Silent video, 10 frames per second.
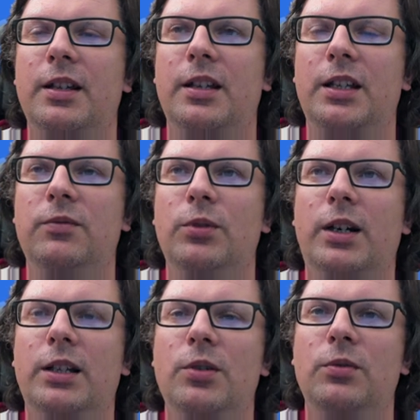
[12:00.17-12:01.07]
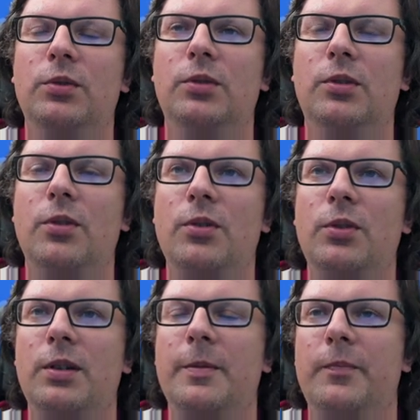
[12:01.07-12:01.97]
it would allow to call
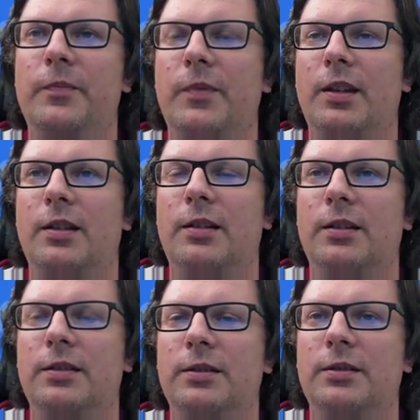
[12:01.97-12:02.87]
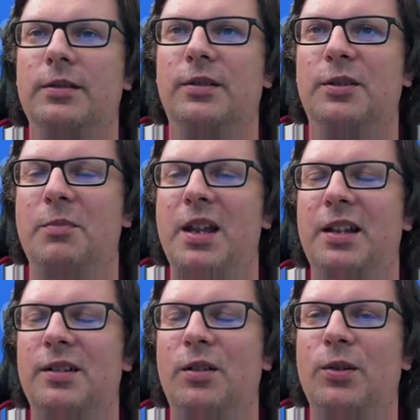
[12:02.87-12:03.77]
or make a
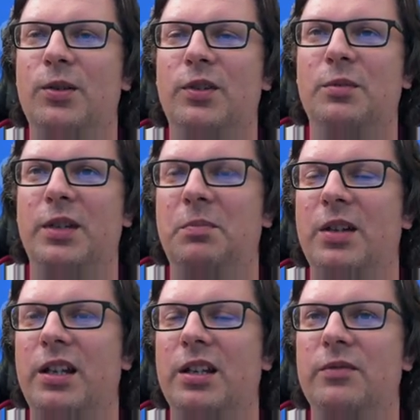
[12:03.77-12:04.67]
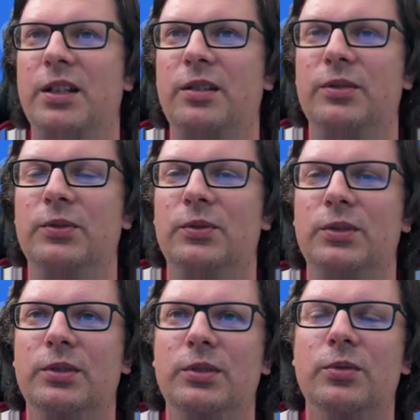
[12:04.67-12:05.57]
call from API gateway to
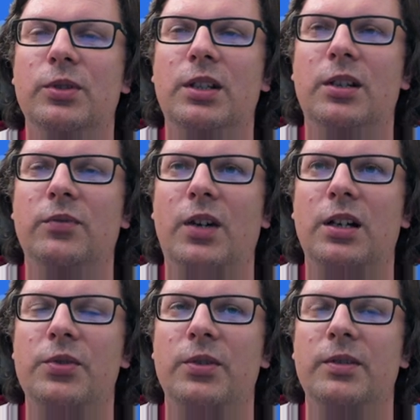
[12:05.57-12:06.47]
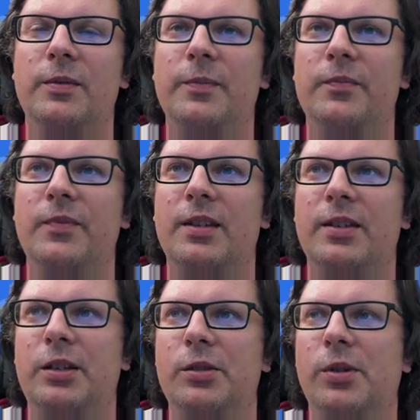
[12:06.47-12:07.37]
Google Cloud Function
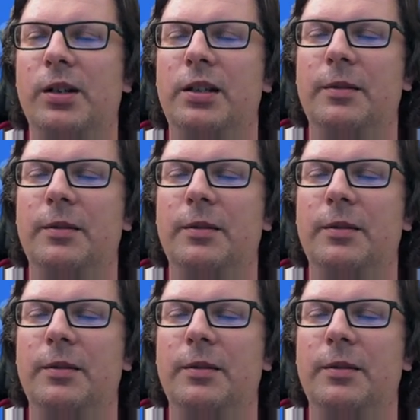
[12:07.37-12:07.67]
securely.